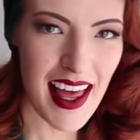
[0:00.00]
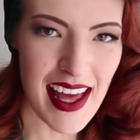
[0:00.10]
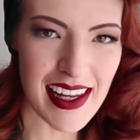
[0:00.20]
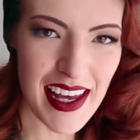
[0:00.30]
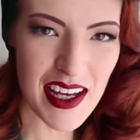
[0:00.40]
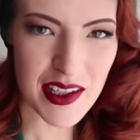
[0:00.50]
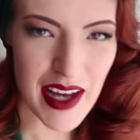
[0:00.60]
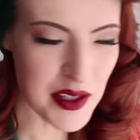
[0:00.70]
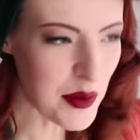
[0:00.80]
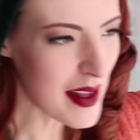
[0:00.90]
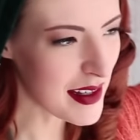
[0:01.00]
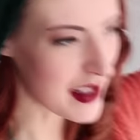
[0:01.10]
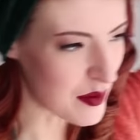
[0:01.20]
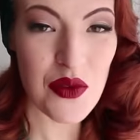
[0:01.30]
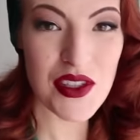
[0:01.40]
Hello and
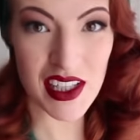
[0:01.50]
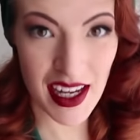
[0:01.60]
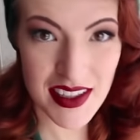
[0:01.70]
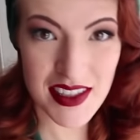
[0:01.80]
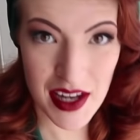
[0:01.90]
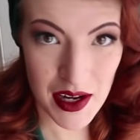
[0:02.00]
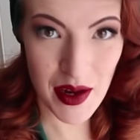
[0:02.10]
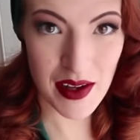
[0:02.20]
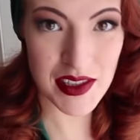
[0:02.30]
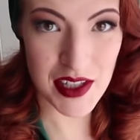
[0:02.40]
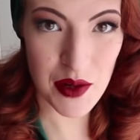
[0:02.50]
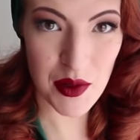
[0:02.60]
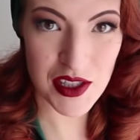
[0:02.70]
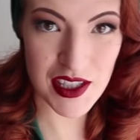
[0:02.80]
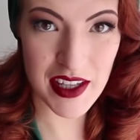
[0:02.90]
welcome. Would you like to know how
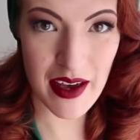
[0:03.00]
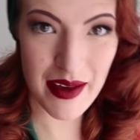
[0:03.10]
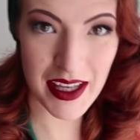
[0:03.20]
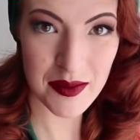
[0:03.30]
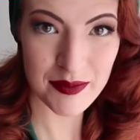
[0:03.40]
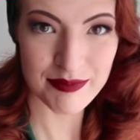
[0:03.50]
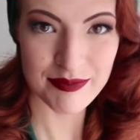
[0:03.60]
Snowwatch is going?